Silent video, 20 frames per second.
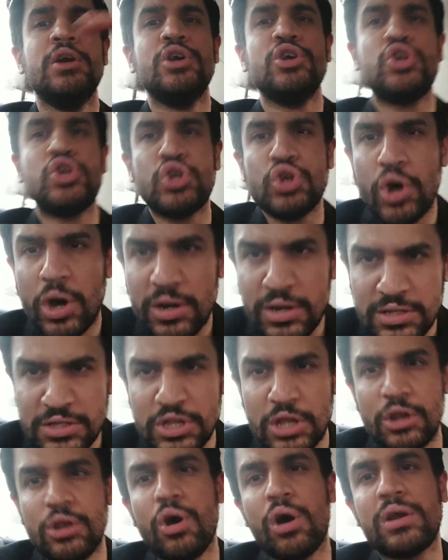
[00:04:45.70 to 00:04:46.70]
Sure, it's
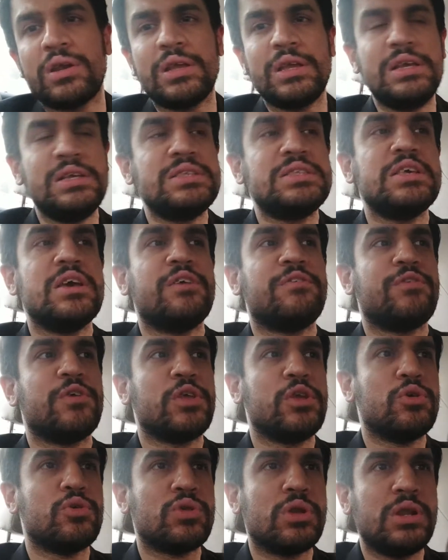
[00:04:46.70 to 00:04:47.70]
a lot easier for
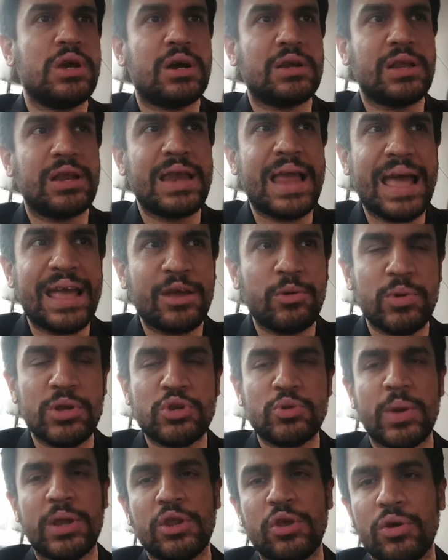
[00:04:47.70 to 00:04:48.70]
you to learn a language
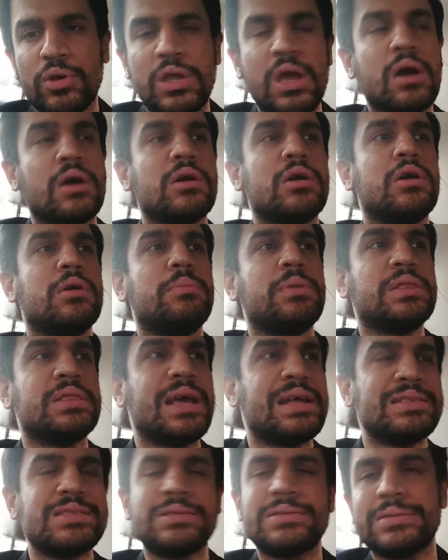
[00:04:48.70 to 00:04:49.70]
when you're younger, but
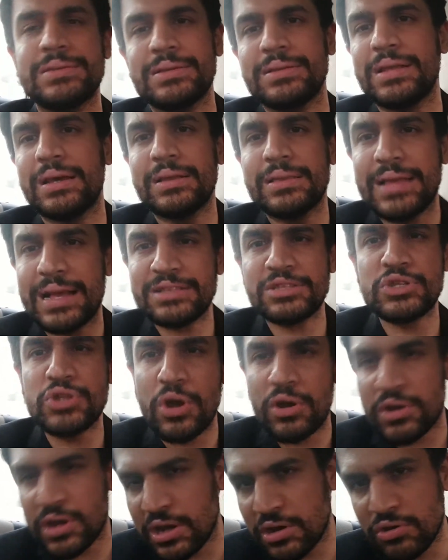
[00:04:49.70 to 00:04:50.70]
that's
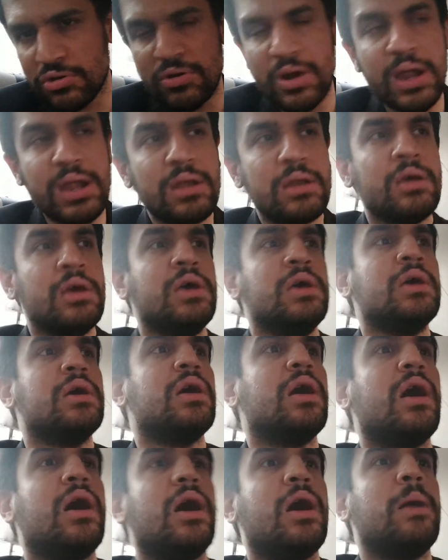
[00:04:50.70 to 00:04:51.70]
not it, right?
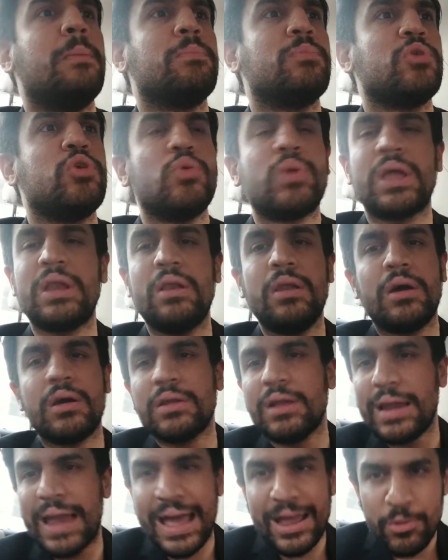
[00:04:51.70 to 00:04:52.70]
You can learn
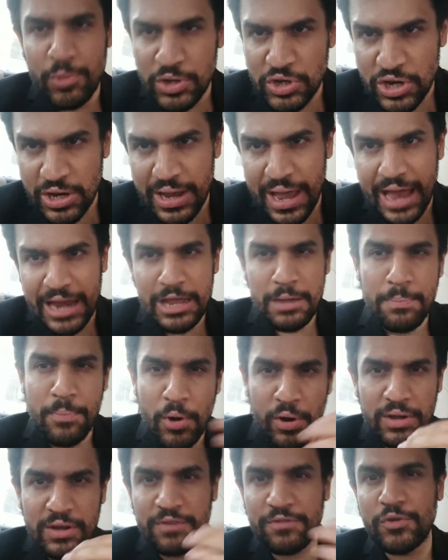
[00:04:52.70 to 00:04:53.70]
a language at any
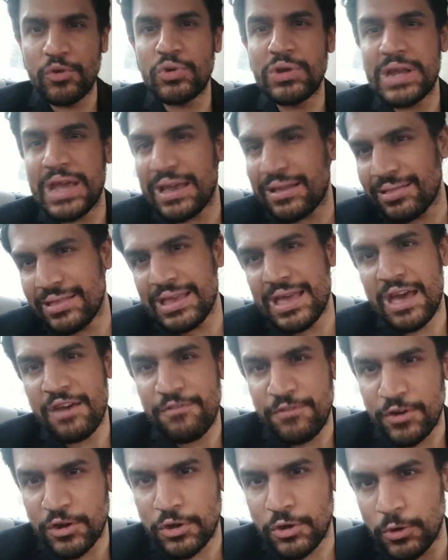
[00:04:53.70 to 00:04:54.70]
point if you take the
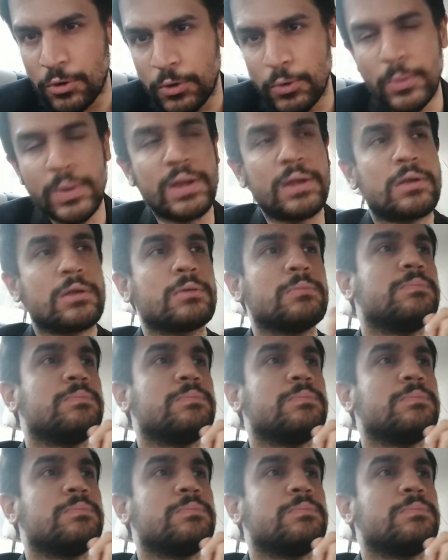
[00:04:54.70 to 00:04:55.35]
effort to do it.